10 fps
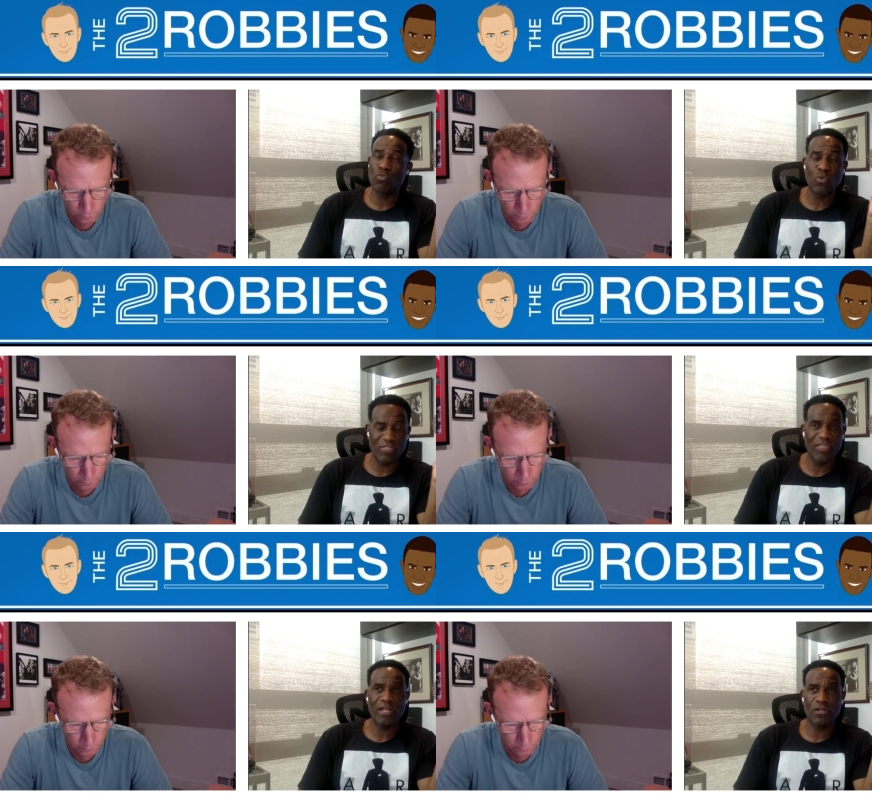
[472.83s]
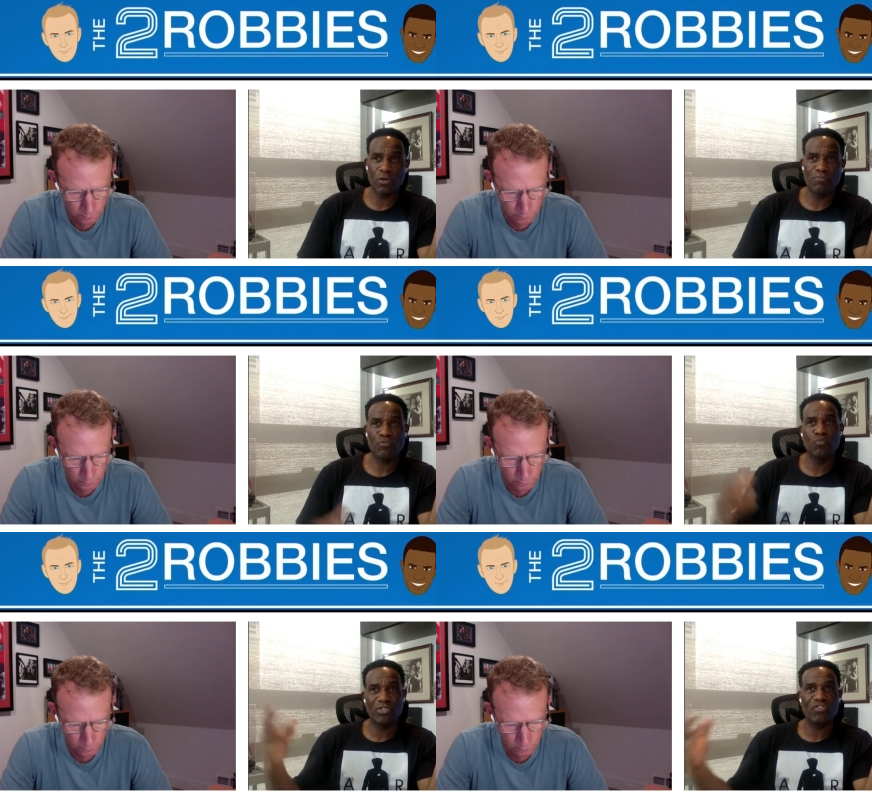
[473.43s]
Speaker 1: with the
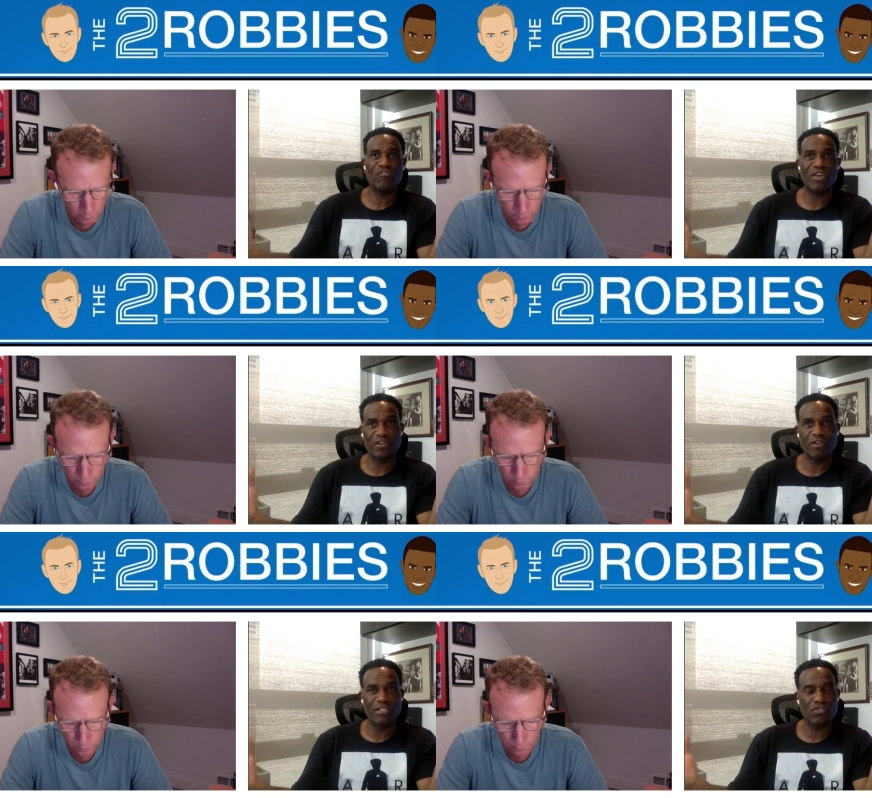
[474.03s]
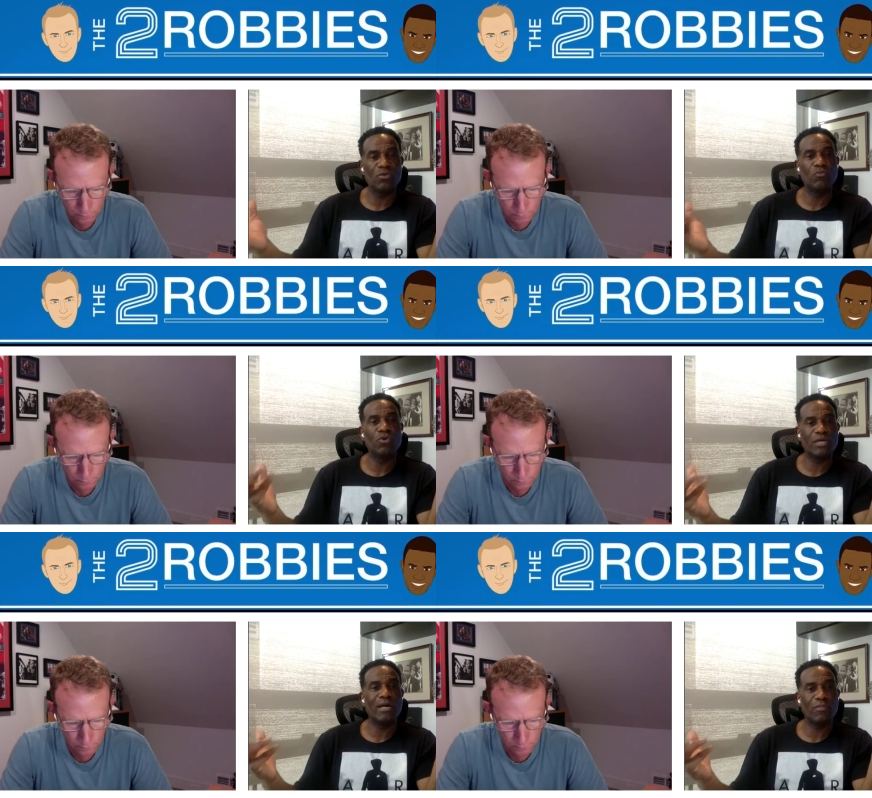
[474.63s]
clubs, with the federation, and
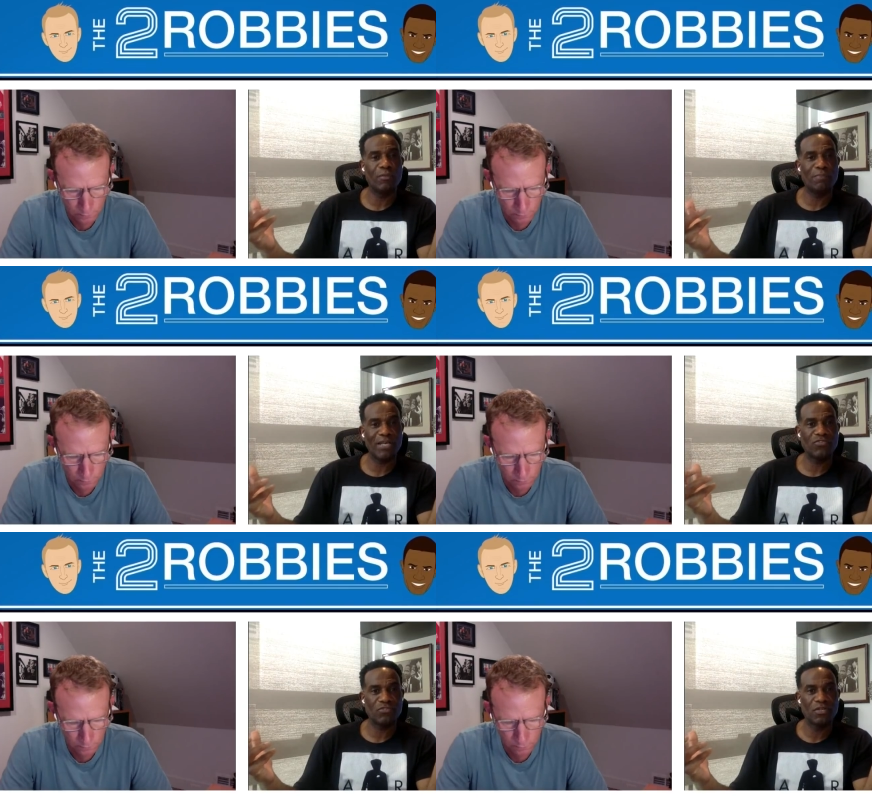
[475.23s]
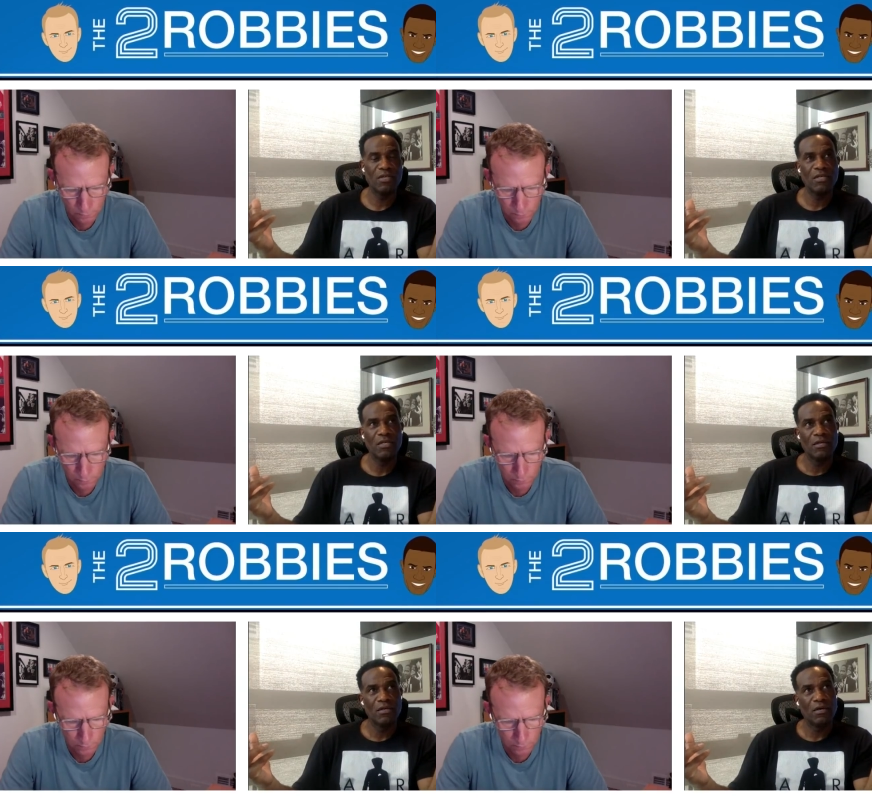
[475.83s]
work out the best
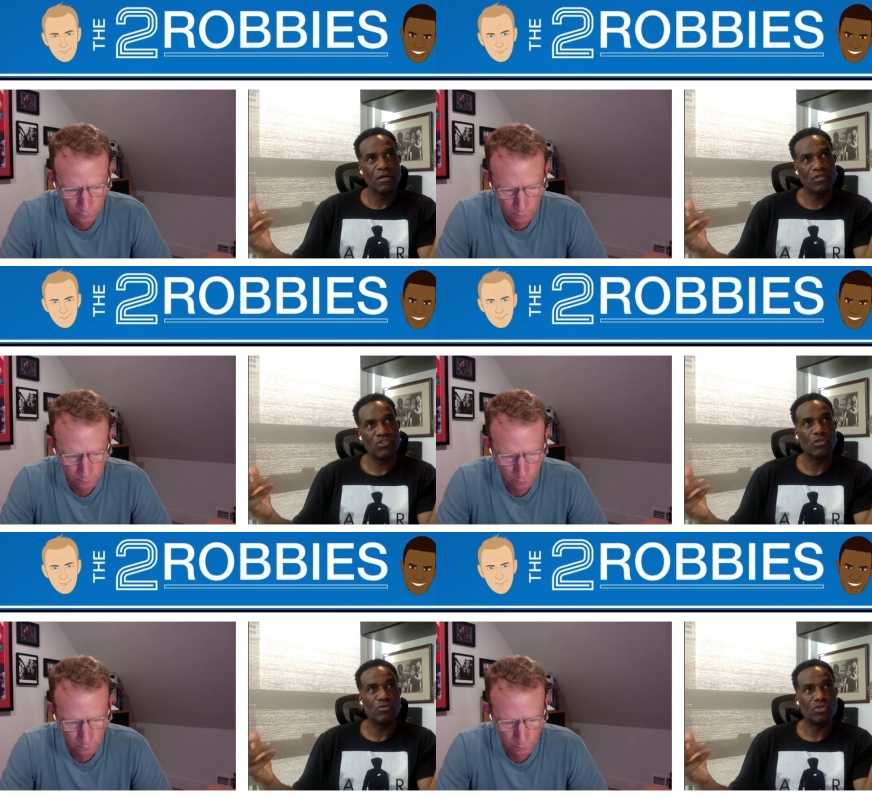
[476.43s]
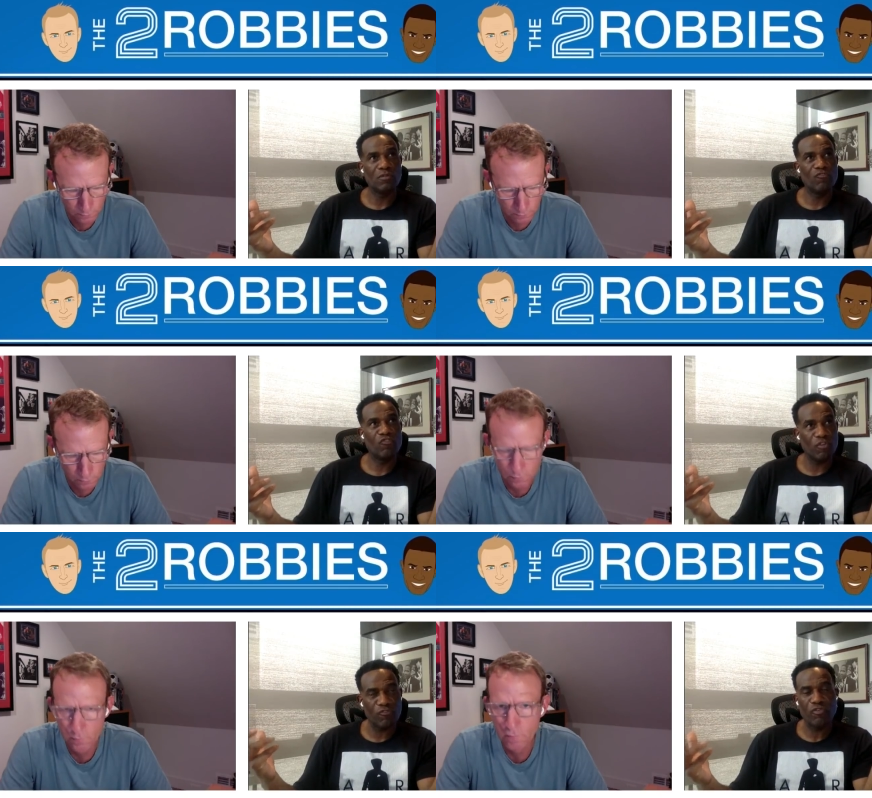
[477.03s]
uh, solution
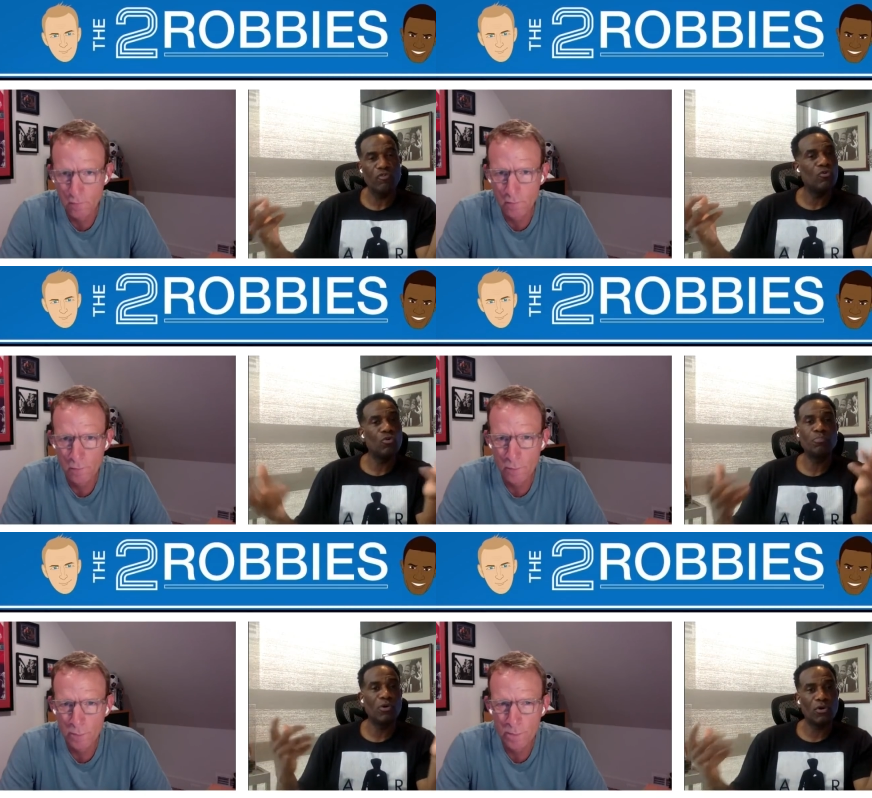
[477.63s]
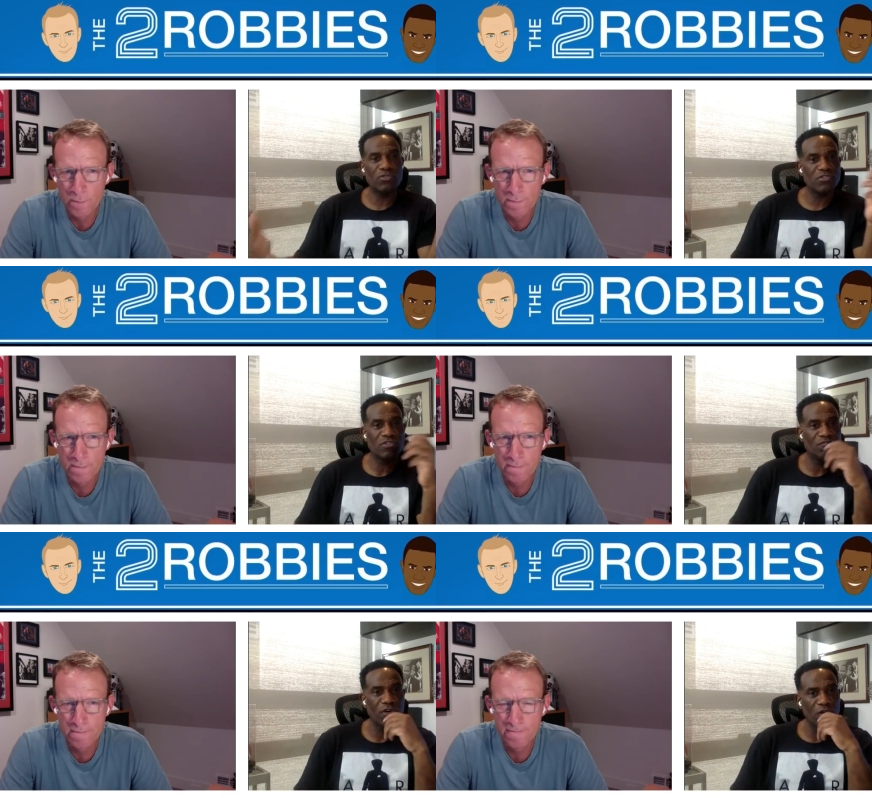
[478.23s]
for, for all parties
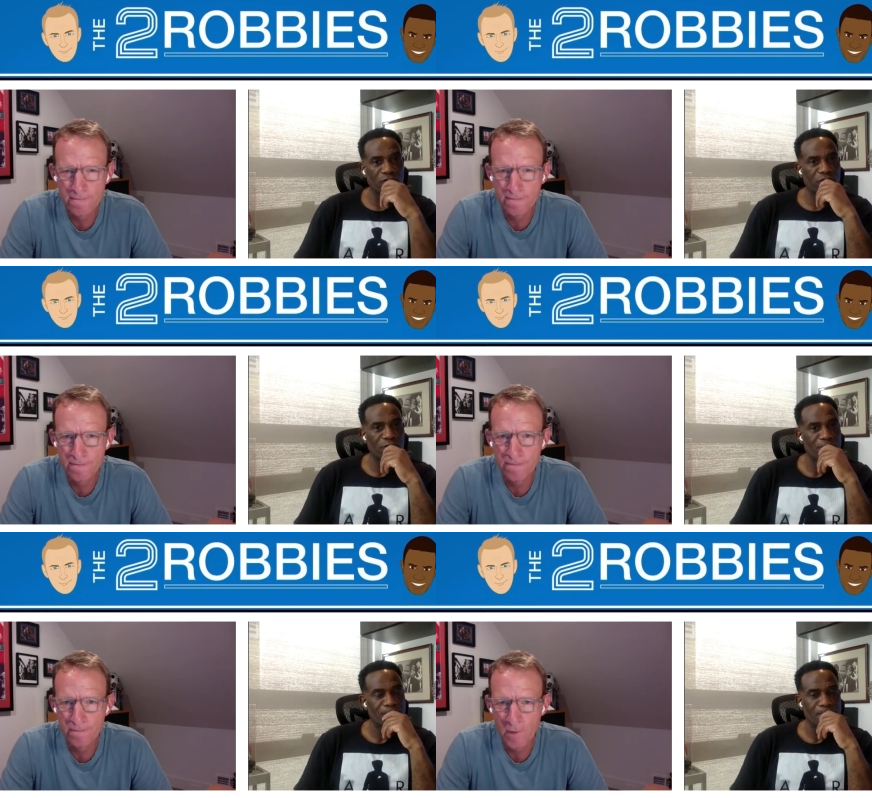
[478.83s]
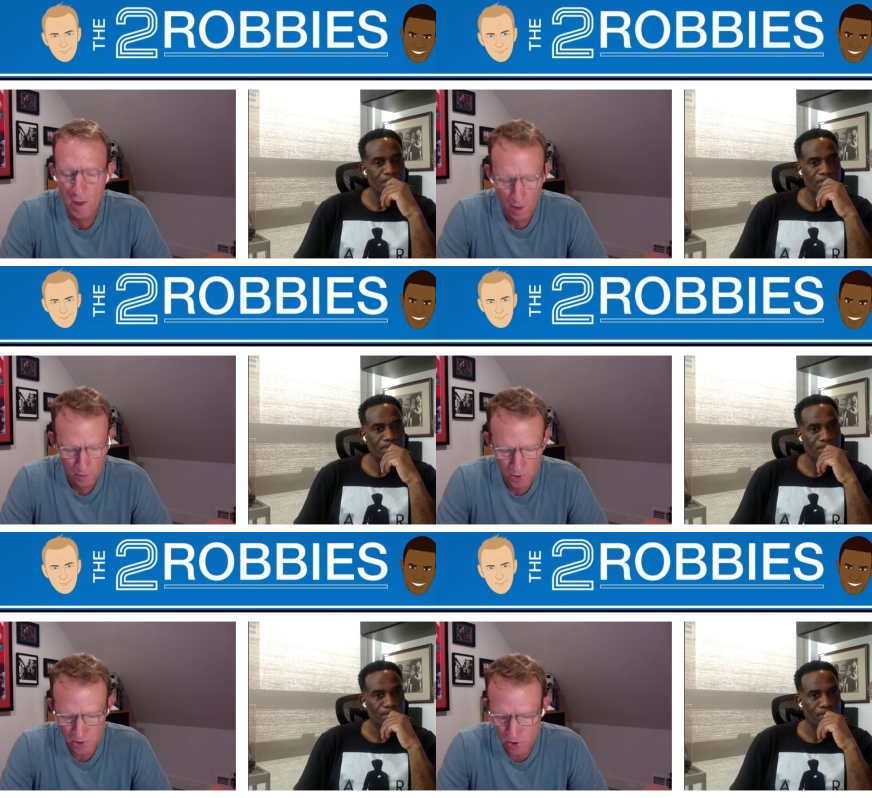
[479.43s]
involved.
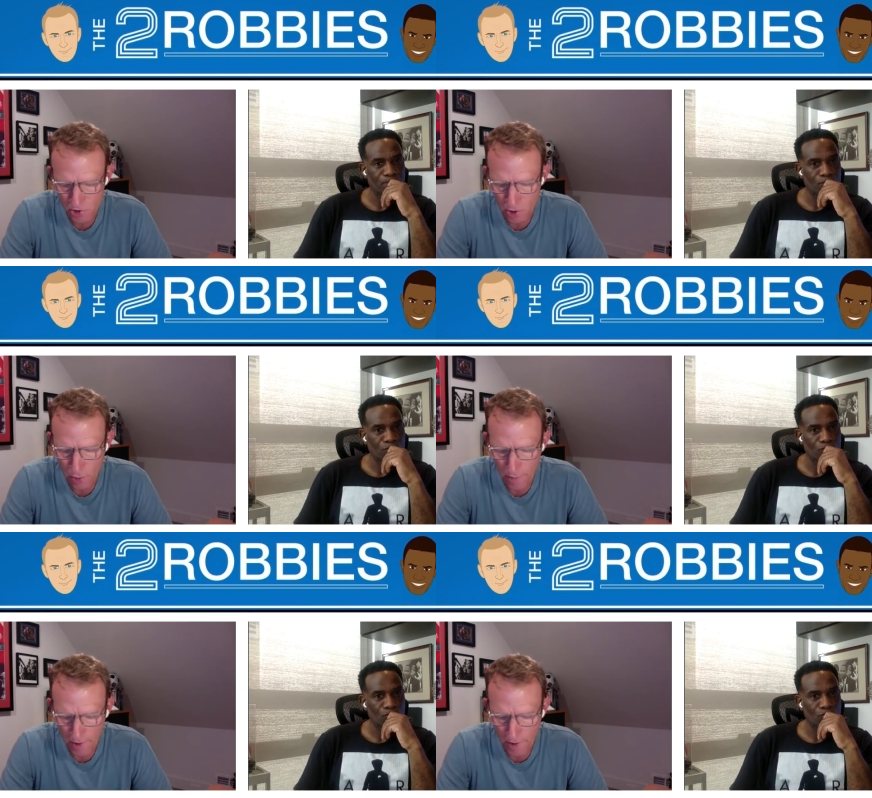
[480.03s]
Speaker 2: Just just going